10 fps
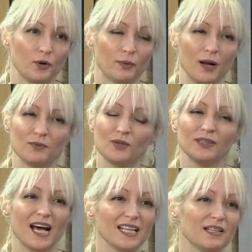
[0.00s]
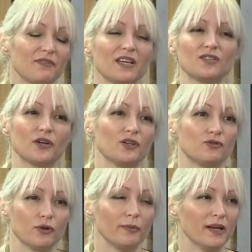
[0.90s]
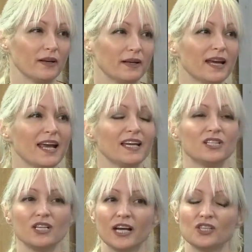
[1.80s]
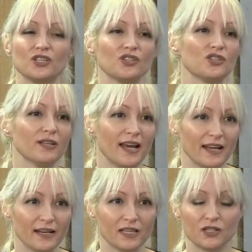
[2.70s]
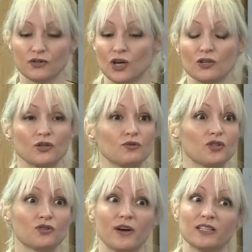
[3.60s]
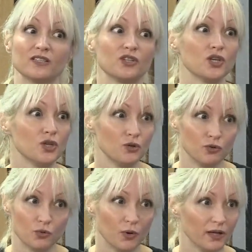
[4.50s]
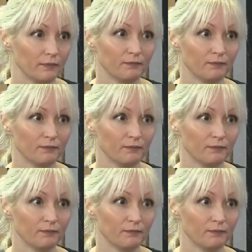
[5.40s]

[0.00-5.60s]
problem, so lots of things are contributing. It's not just genetics. There's also stress is a huge one.